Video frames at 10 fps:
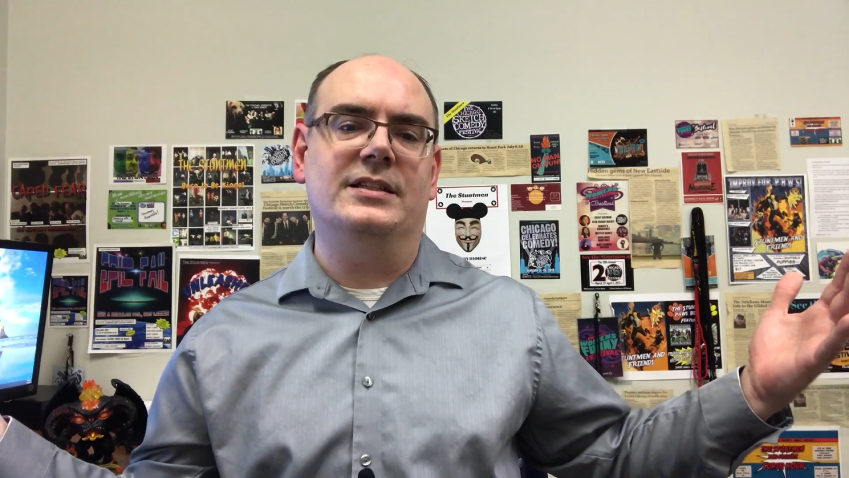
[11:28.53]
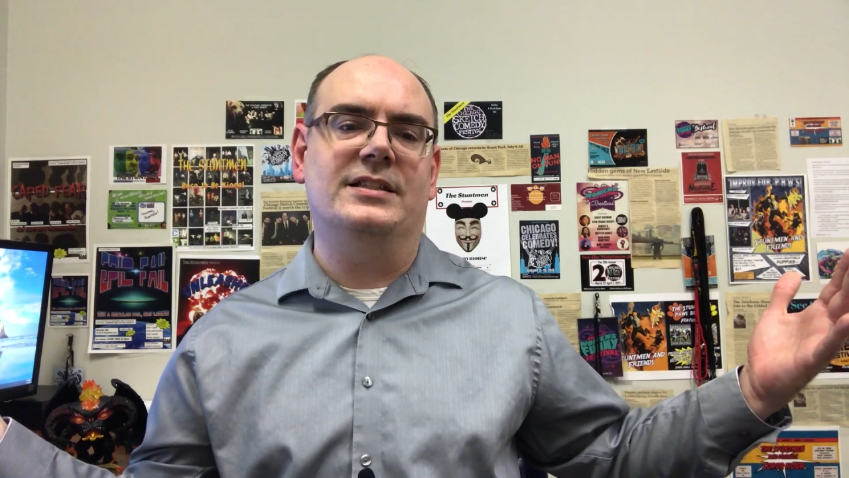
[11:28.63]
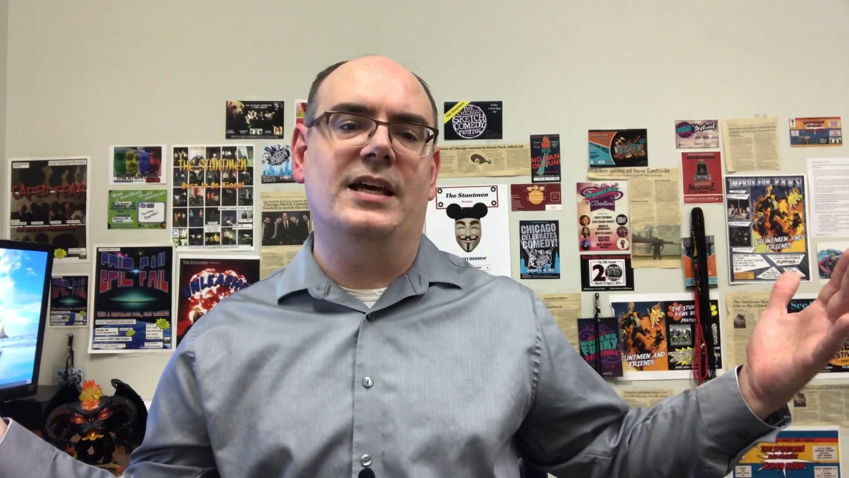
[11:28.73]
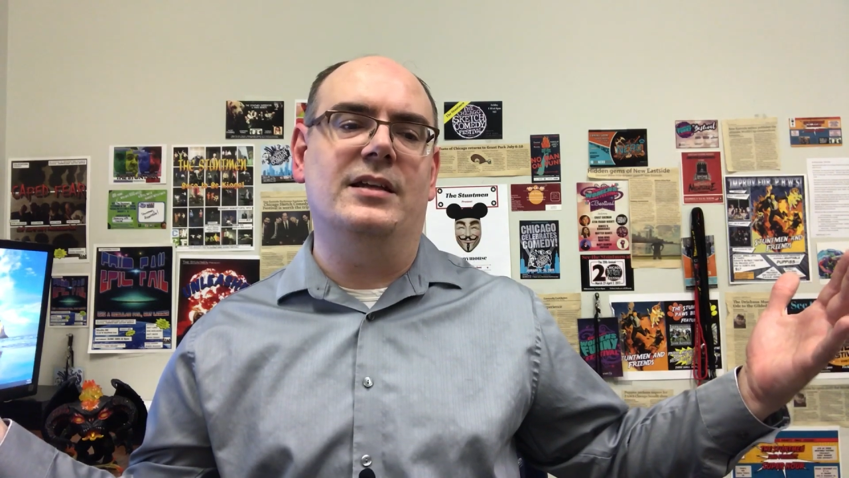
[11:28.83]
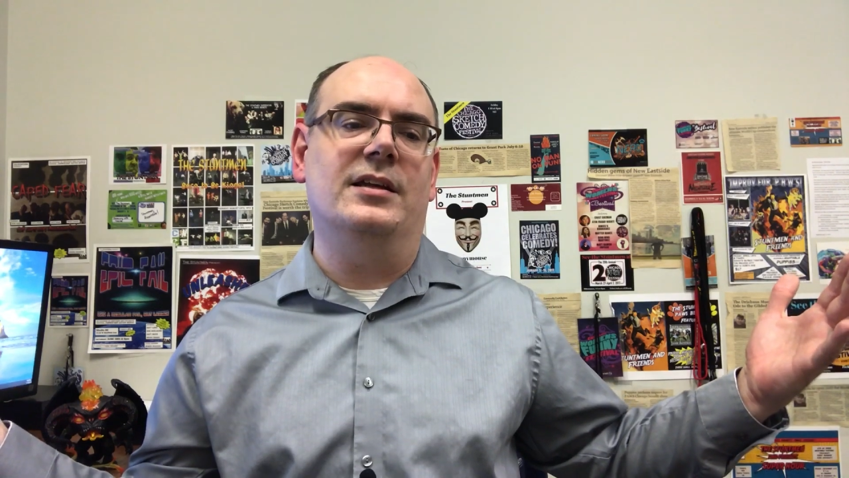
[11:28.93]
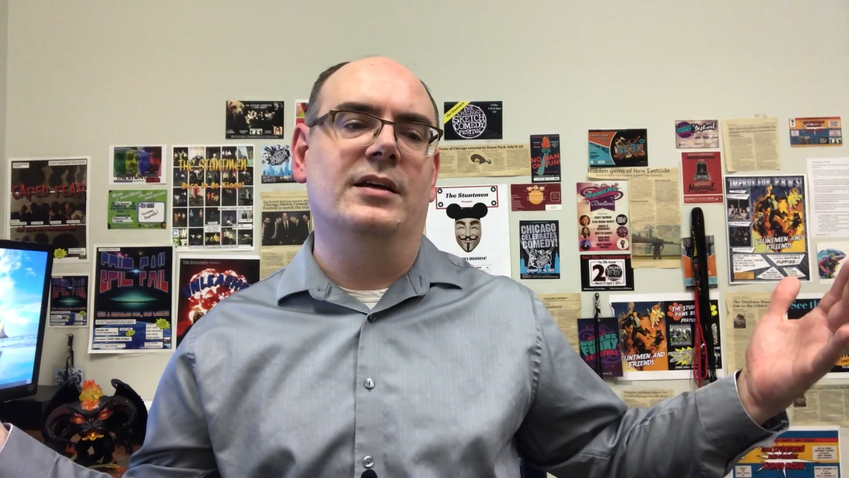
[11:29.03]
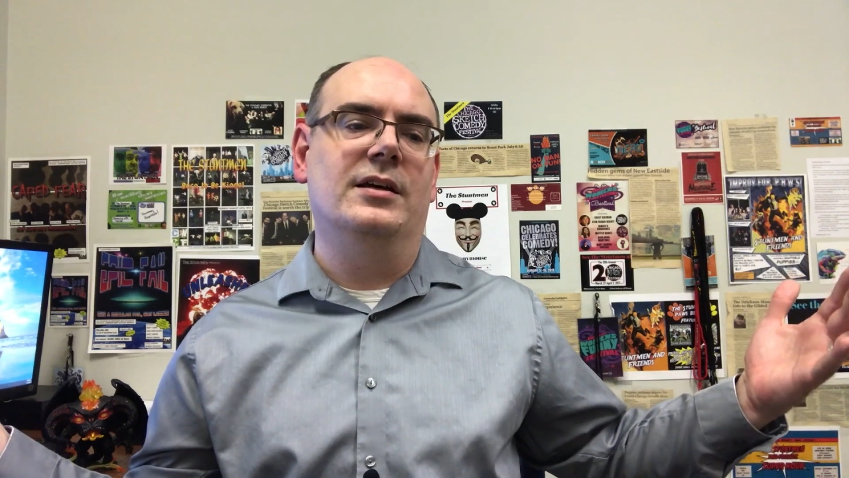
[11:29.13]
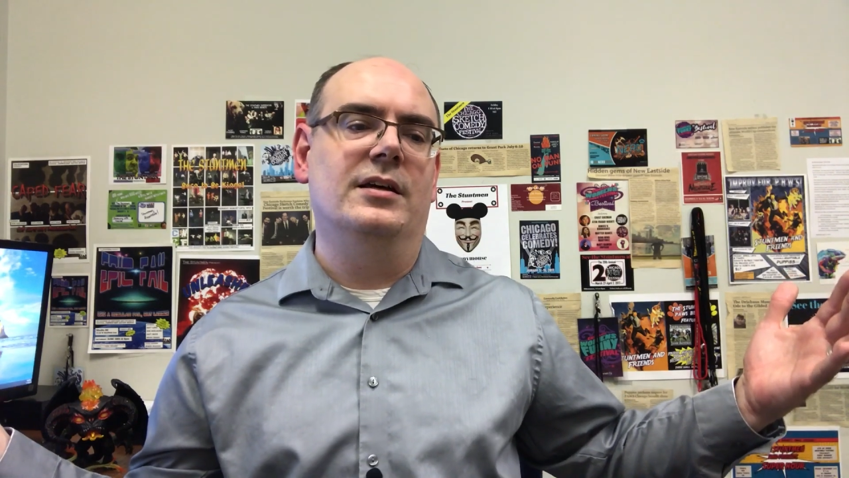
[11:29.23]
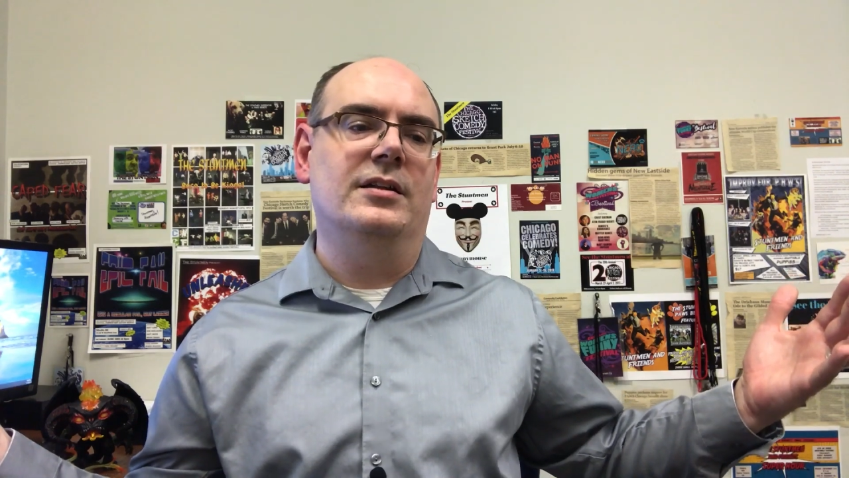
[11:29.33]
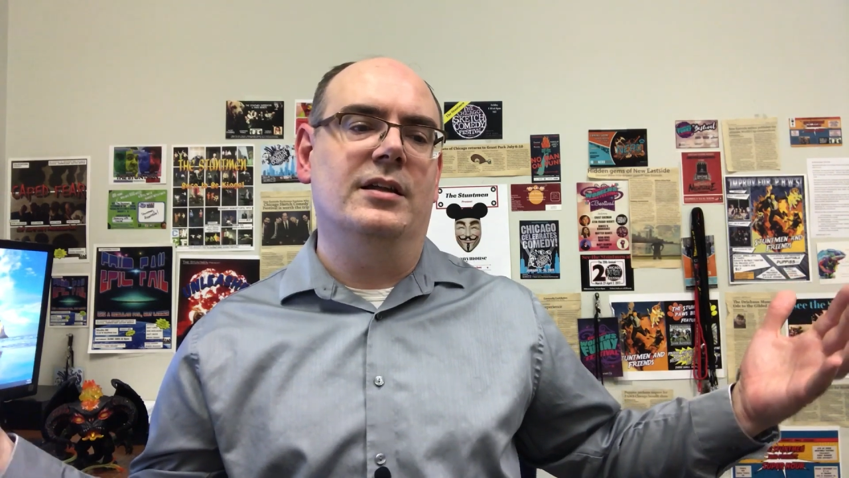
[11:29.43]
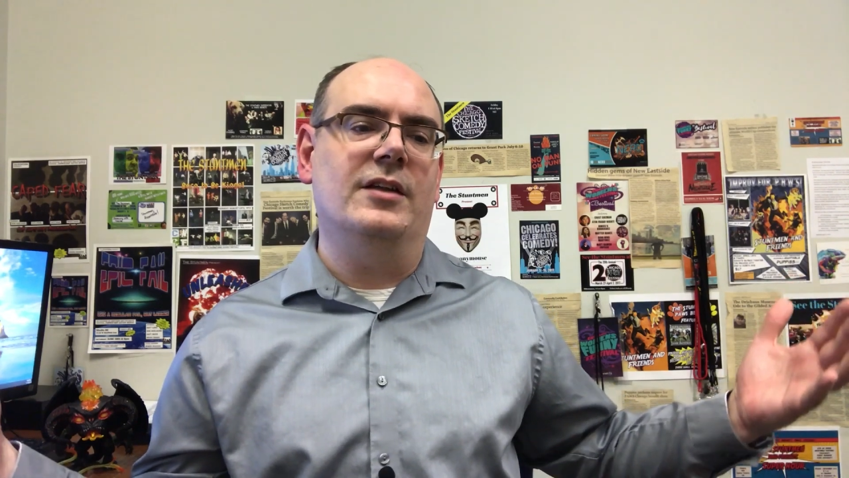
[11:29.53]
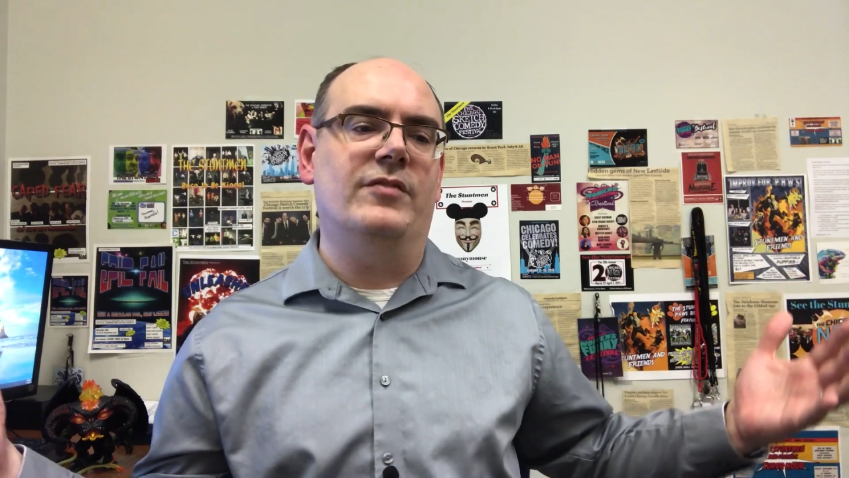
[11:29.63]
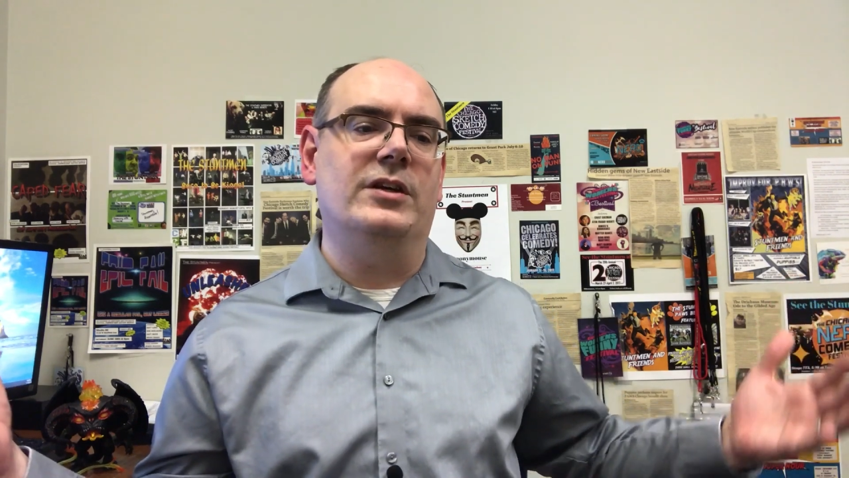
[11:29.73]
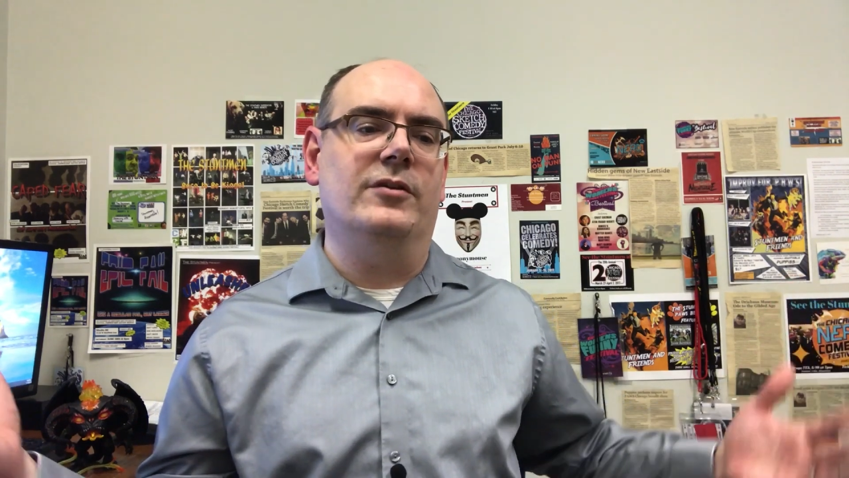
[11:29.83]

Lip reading: said that if he